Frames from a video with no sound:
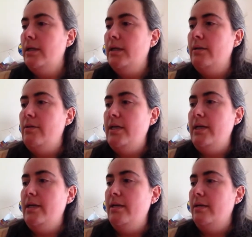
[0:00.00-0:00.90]

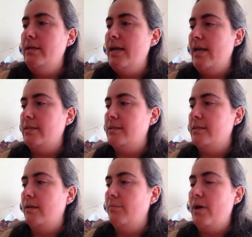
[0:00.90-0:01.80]
The next
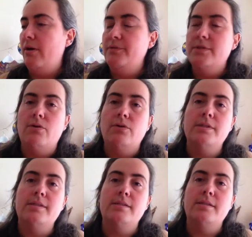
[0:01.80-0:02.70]
pair of
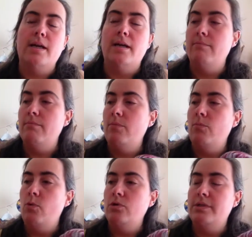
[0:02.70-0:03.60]
socks
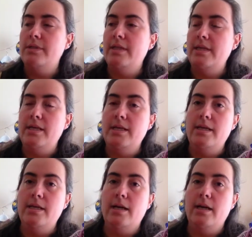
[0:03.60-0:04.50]
was the